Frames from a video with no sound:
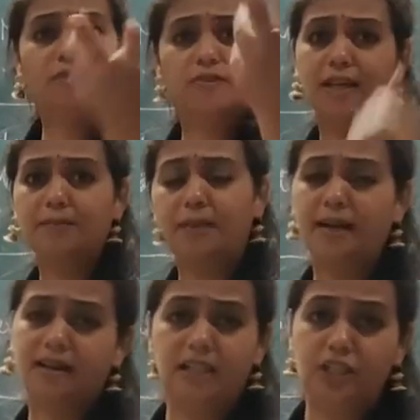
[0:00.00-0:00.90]
the implied
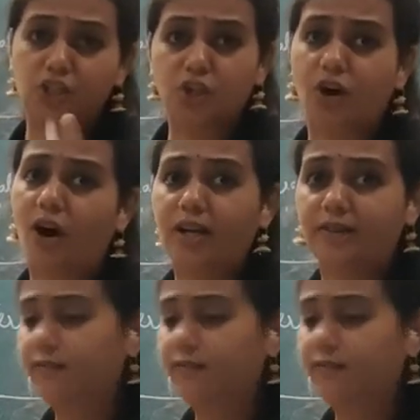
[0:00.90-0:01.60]
condition or even